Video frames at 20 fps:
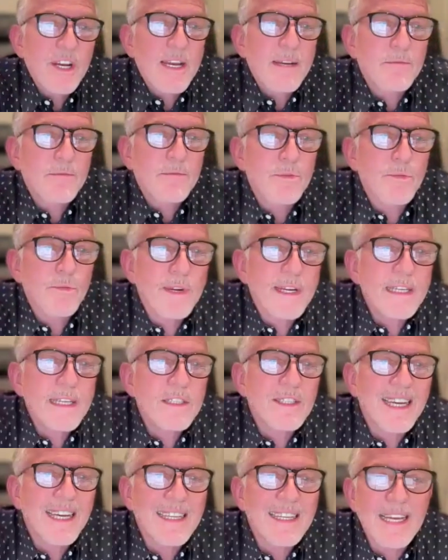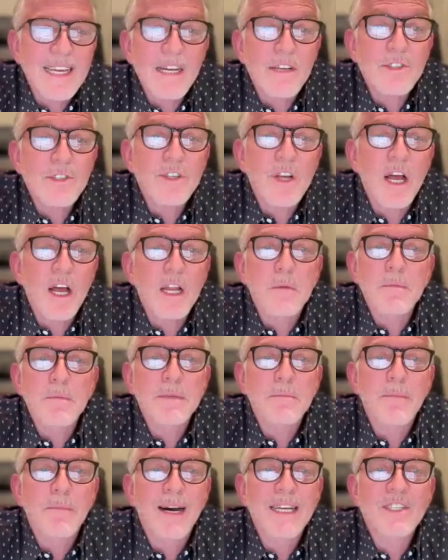James reads, And thou,
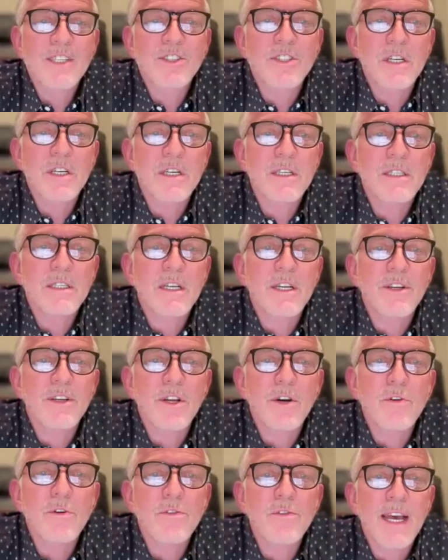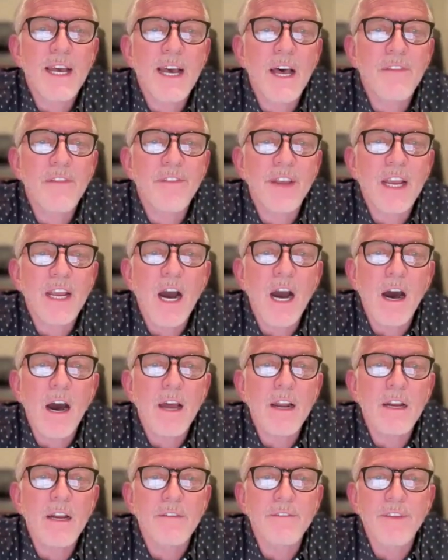Solomon, my son, know thou the God